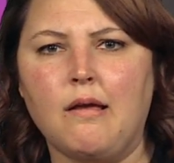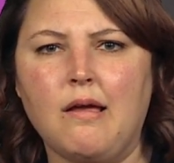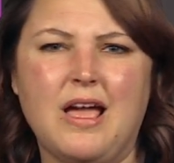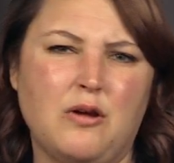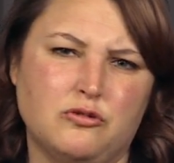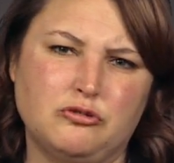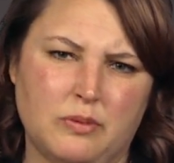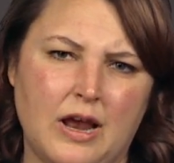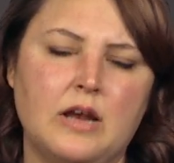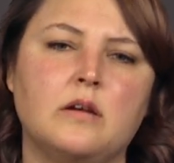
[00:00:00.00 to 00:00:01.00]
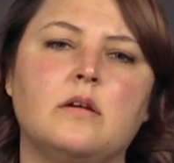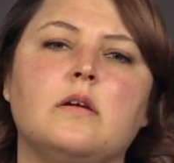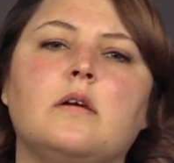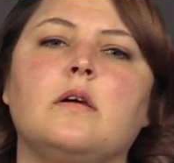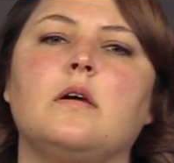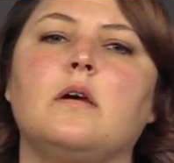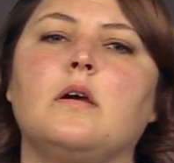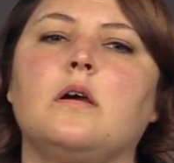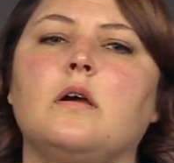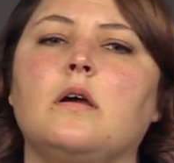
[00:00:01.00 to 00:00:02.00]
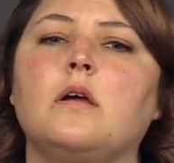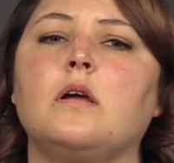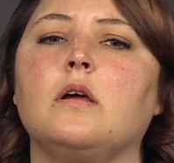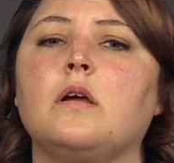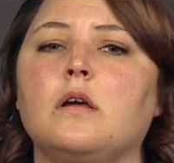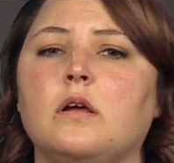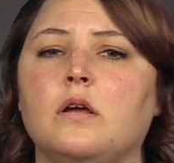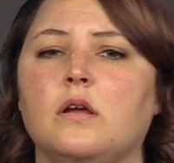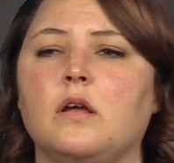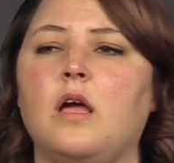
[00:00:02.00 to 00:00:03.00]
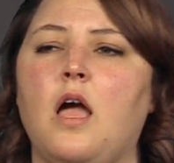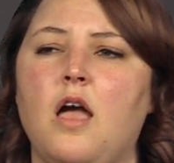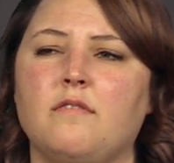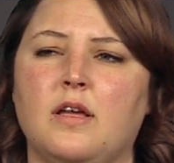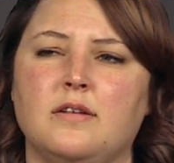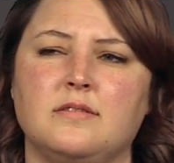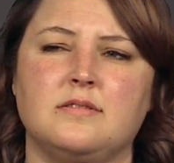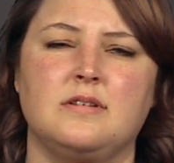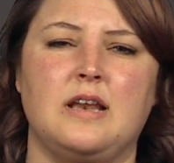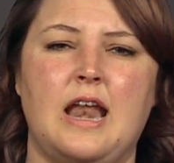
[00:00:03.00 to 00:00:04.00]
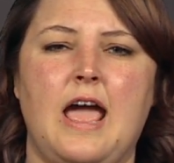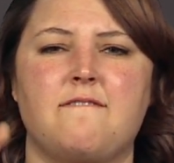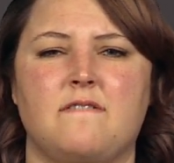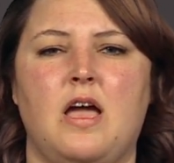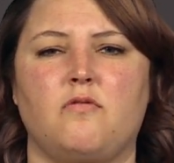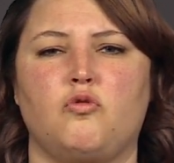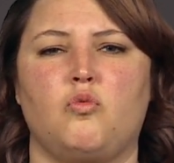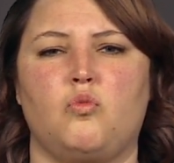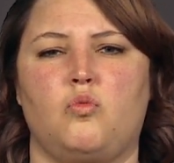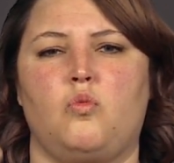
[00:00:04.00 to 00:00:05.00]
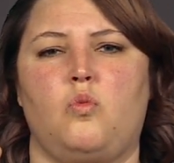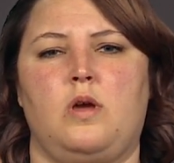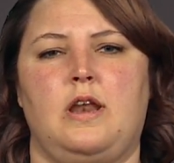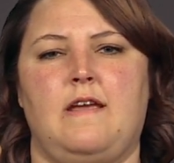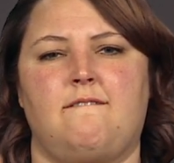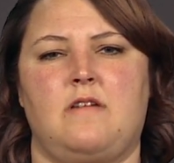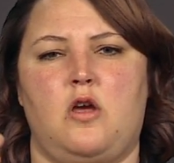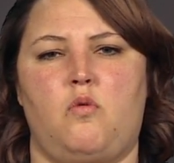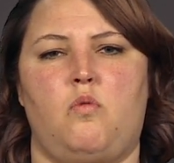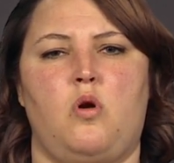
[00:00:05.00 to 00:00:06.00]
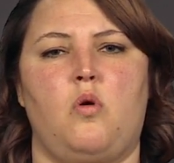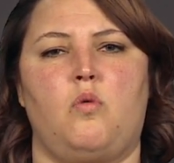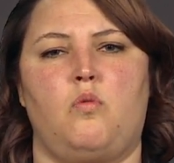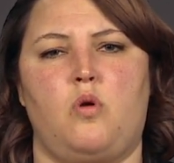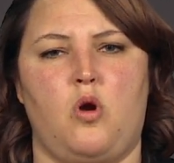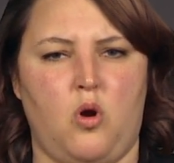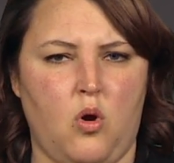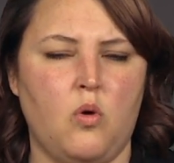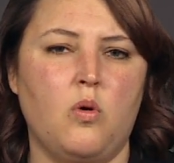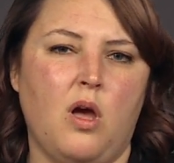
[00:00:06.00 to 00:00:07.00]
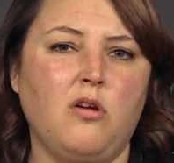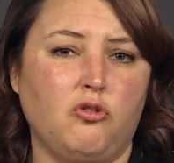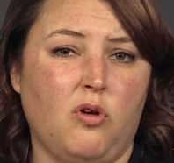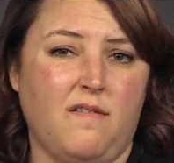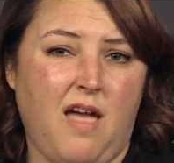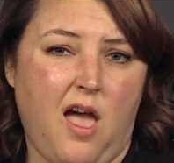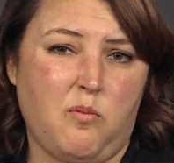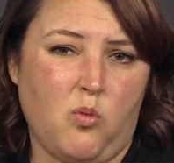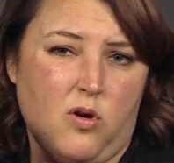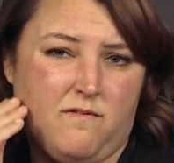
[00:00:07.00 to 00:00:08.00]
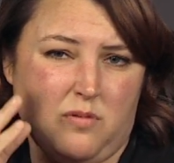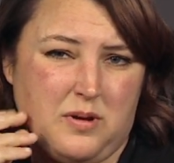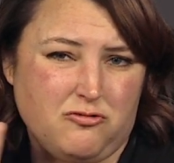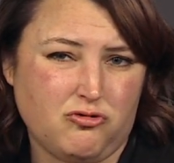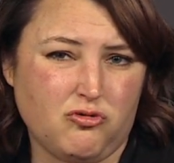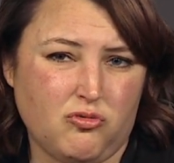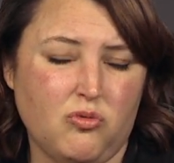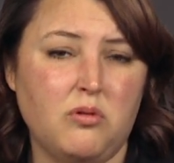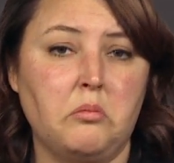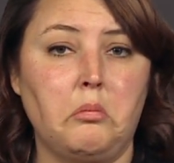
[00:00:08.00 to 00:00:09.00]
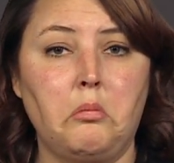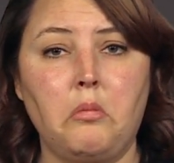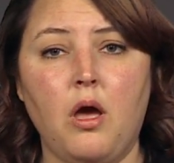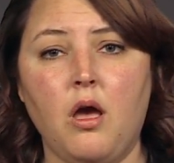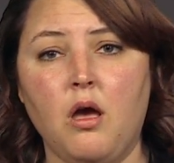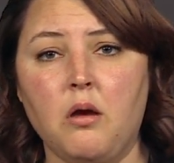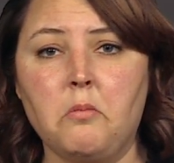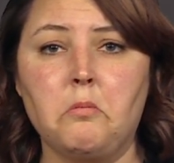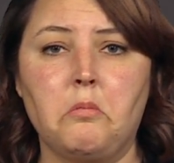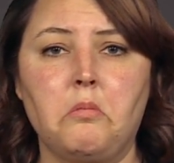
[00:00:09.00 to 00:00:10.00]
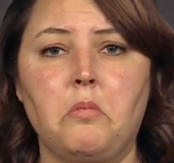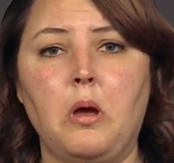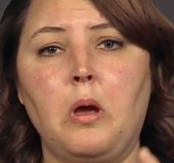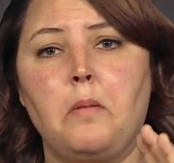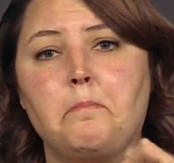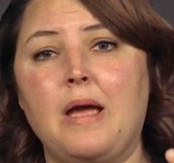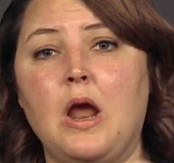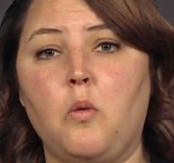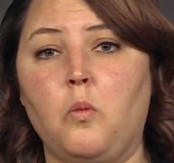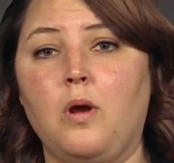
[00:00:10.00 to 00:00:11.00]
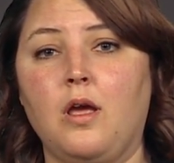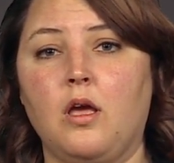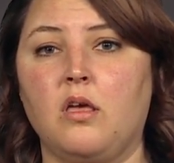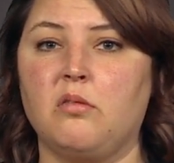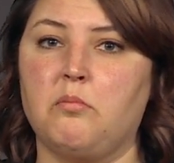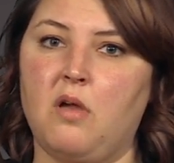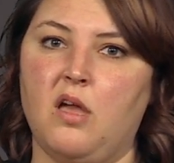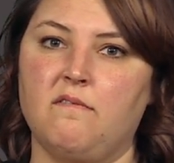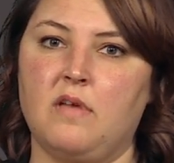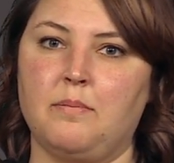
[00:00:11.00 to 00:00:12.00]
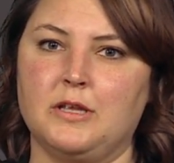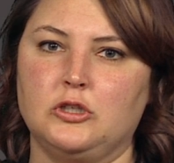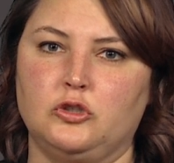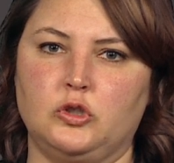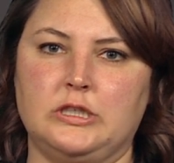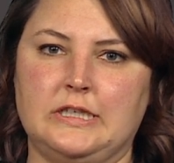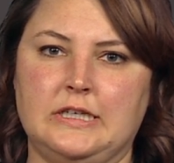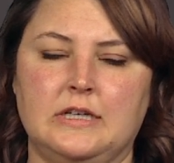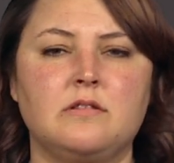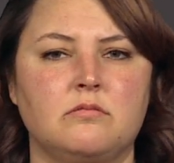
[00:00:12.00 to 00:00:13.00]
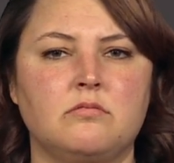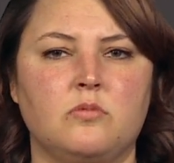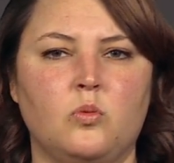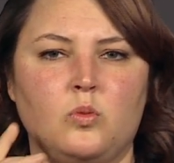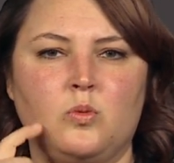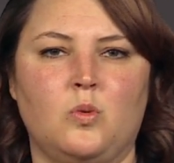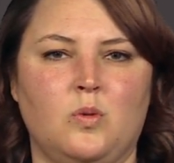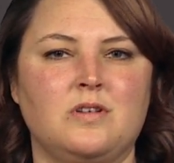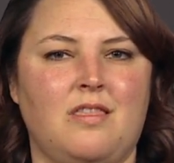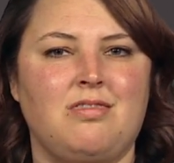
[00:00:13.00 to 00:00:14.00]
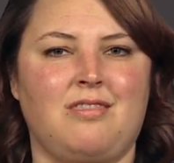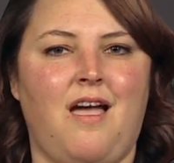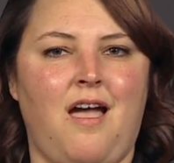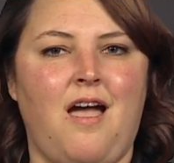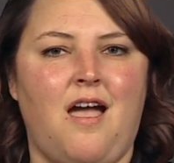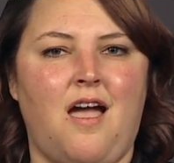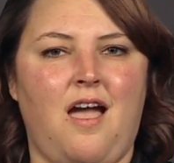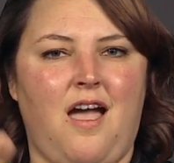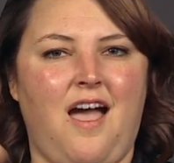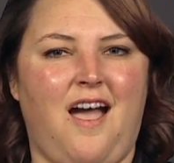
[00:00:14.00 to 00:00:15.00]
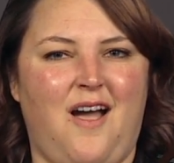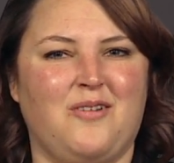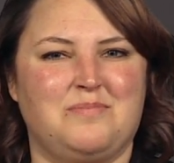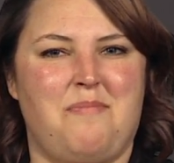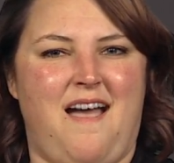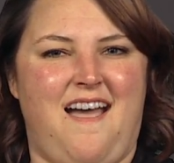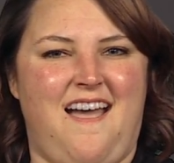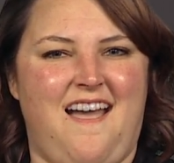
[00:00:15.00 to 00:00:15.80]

We have another one, 95 Coonabarra Road. Could be argued that I should add in Wahroonga, New South Wales onto that. But at least if you compare that to my family tree, you'll find that that's the house that I lived in when I was little.